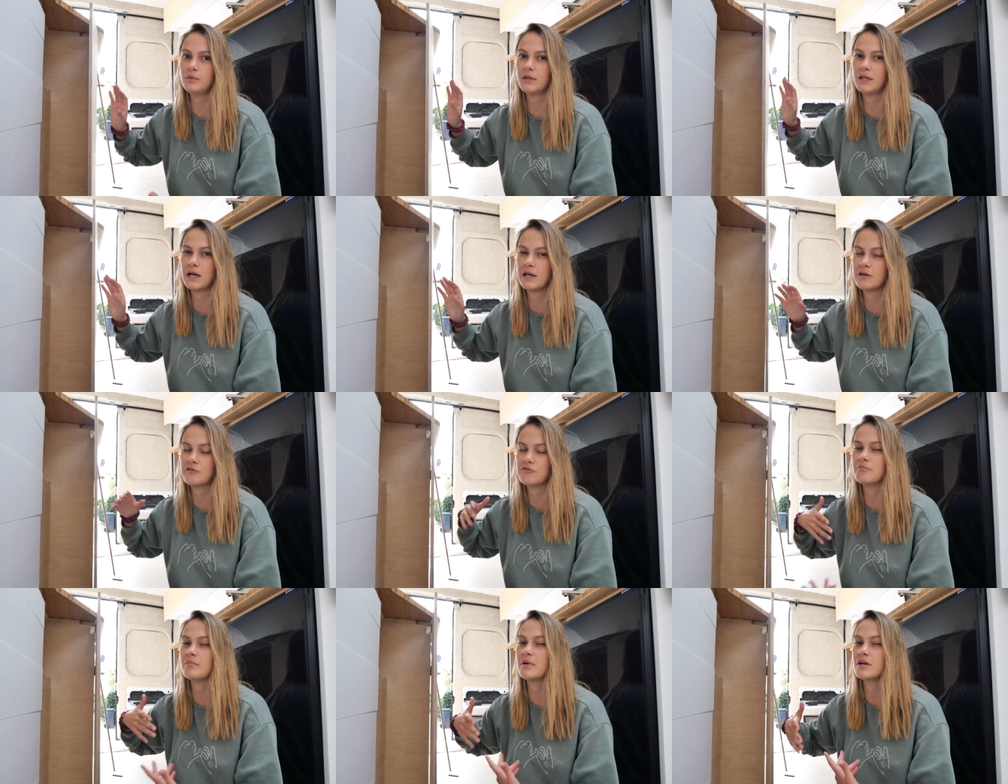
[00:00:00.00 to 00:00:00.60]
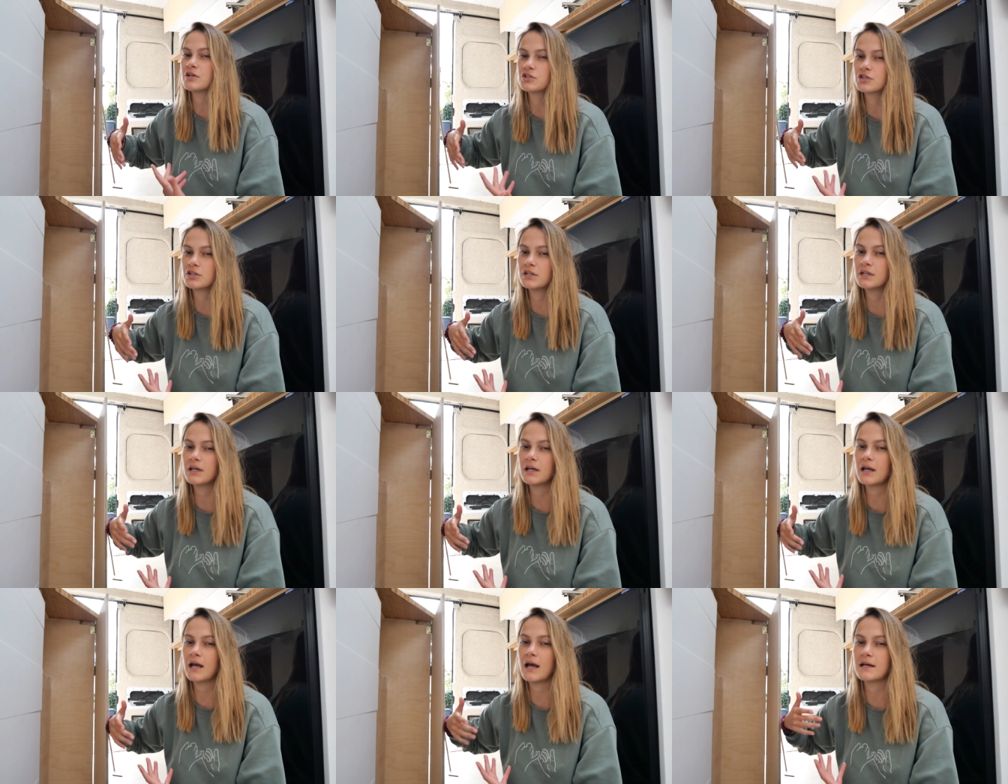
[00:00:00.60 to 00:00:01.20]
We kind of measured
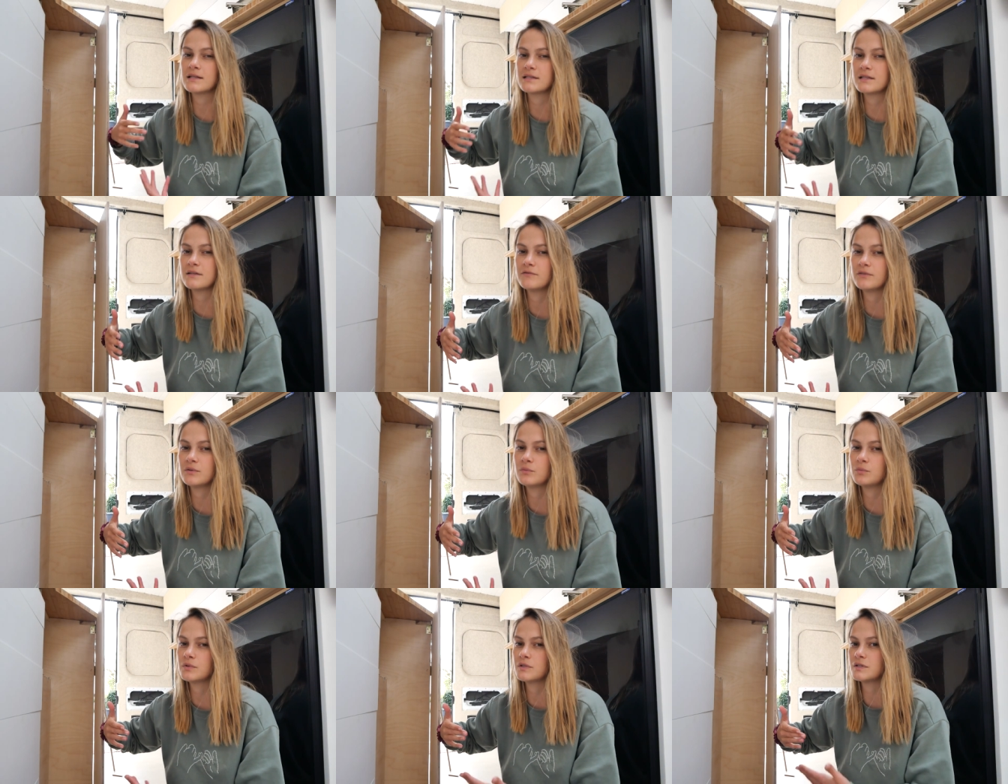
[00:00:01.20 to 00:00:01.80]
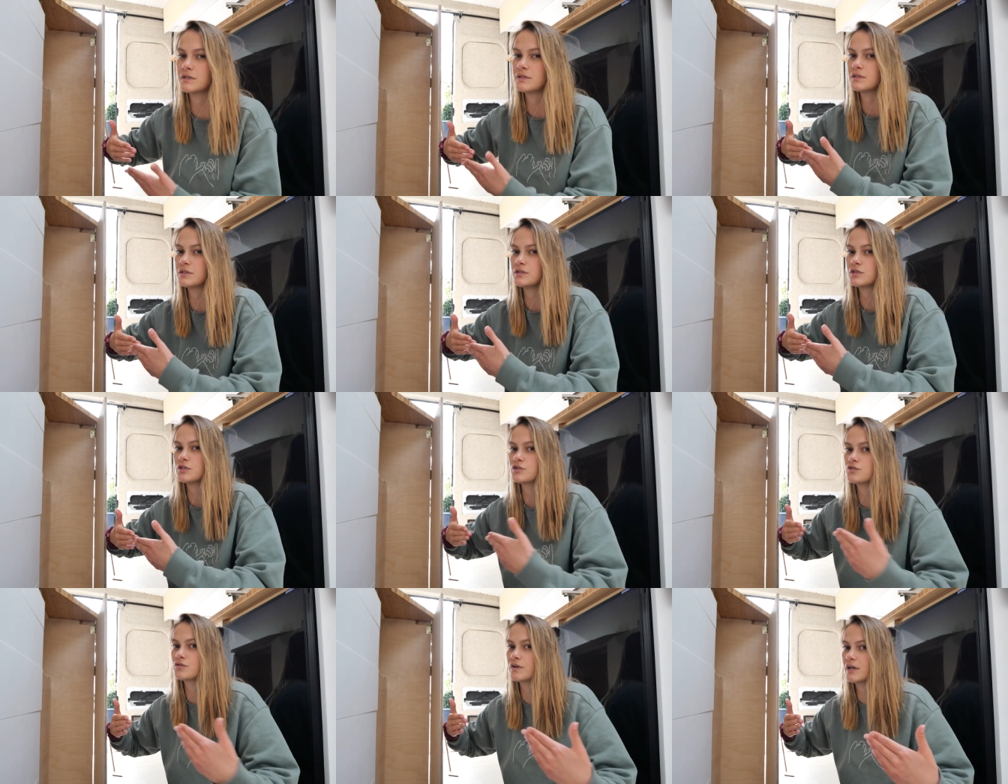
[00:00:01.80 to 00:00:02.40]
it as if it was
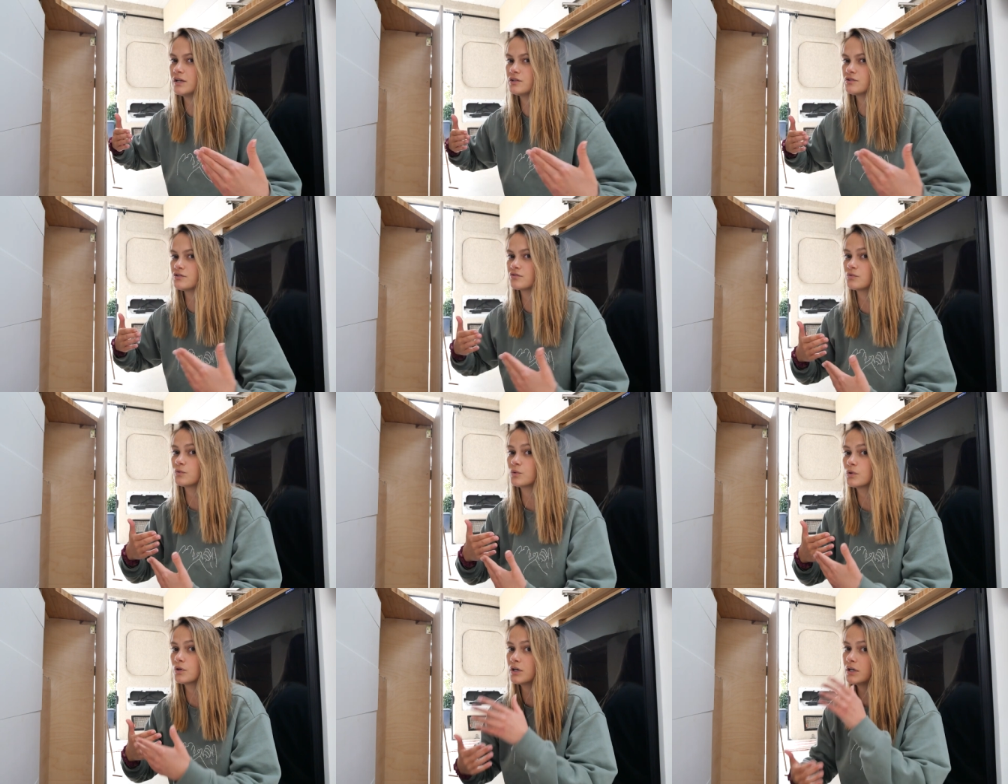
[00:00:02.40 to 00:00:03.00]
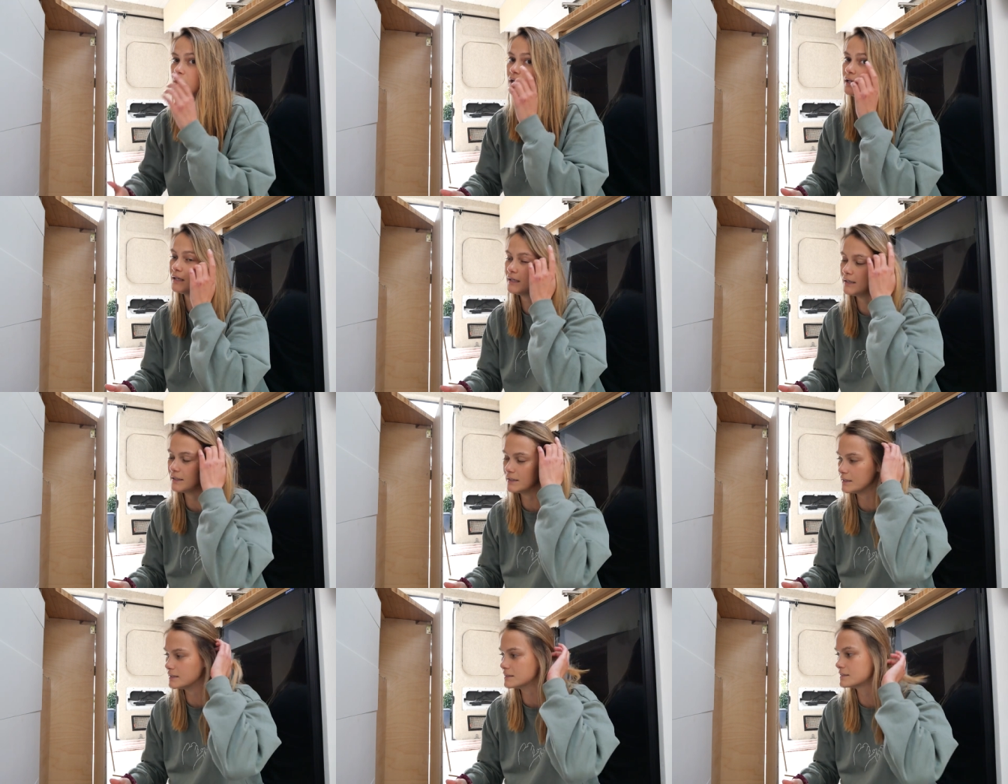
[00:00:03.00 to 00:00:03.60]
a straight drawer
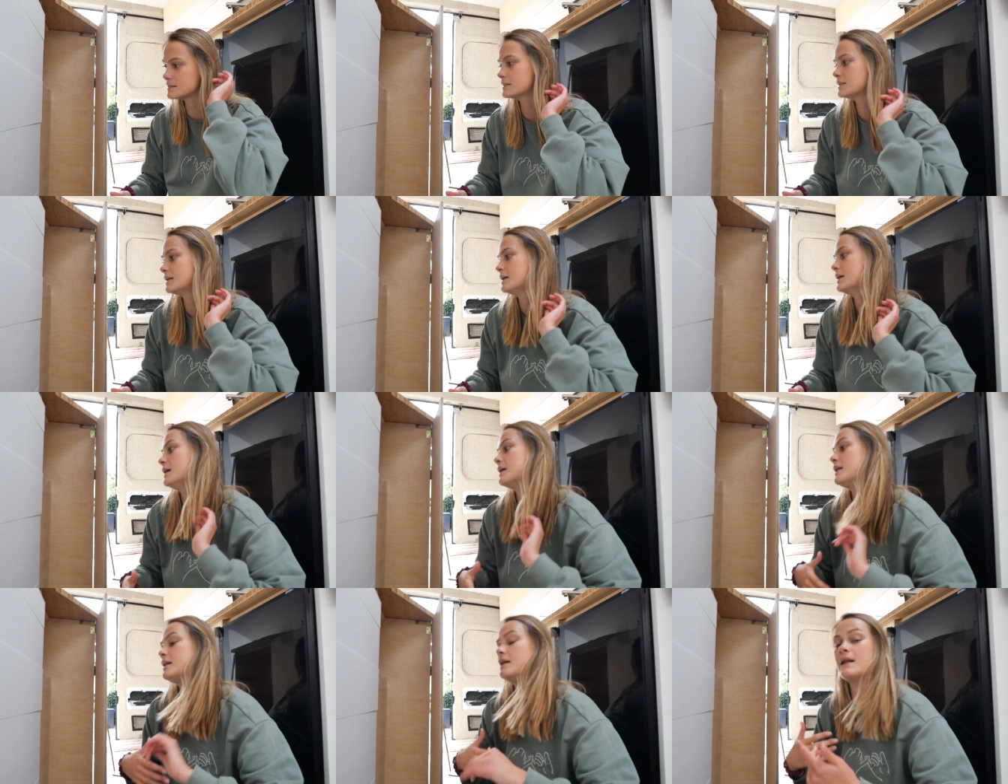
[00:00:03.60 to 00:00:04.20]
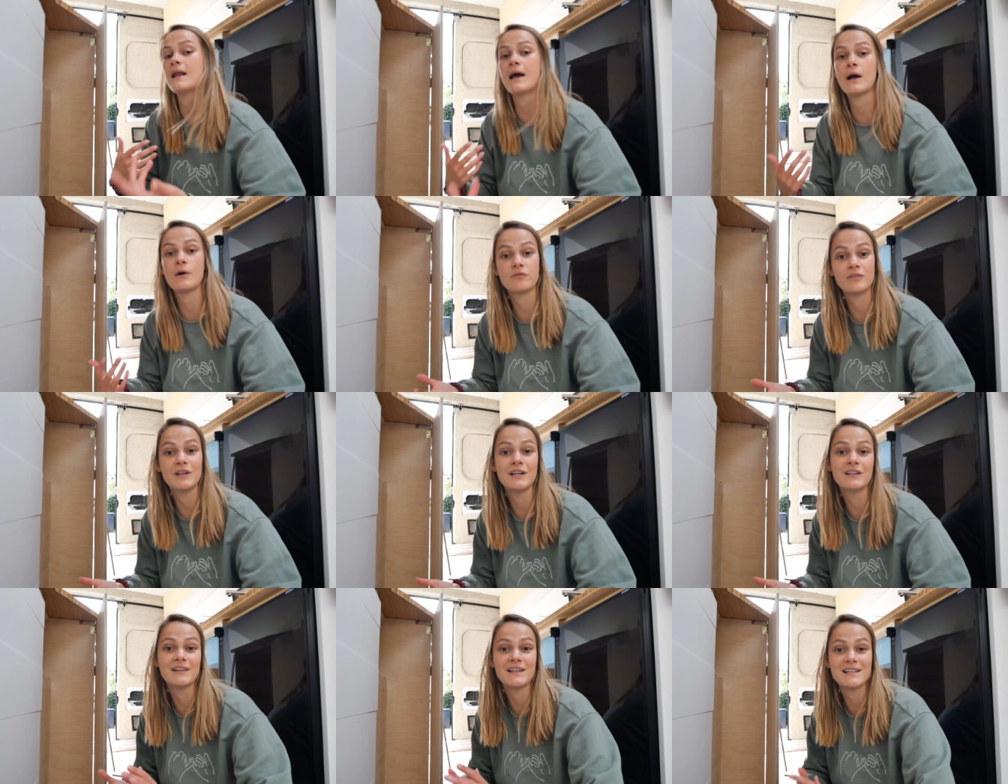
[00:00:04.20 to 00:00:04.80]
and now
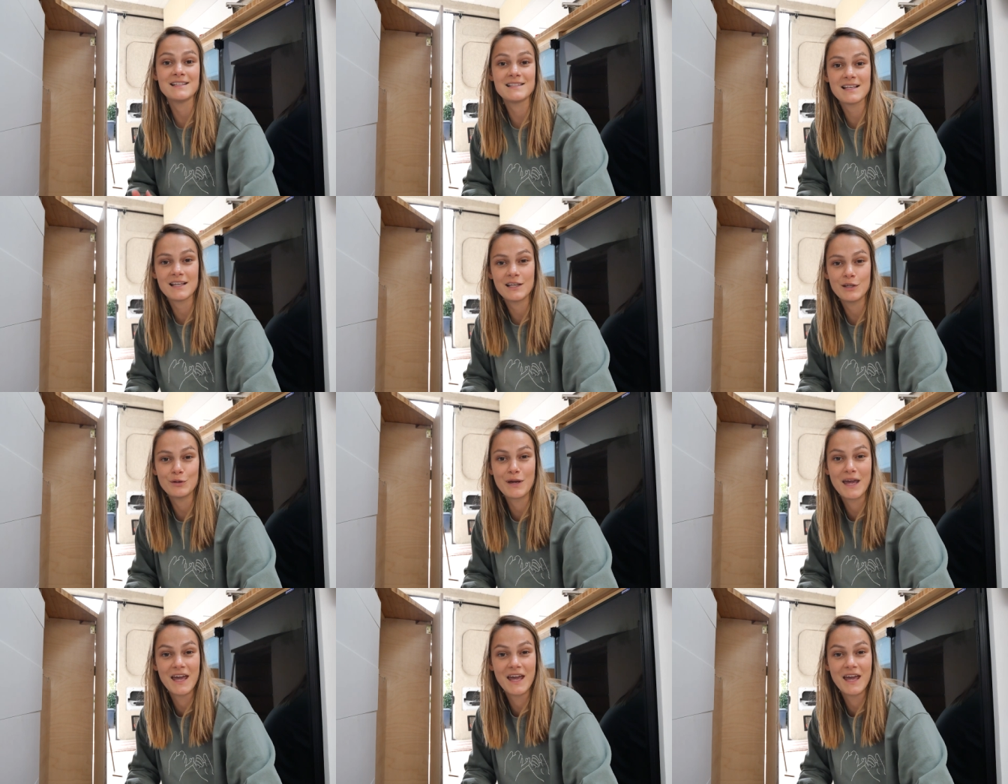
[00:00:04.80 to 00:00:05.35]
realize that you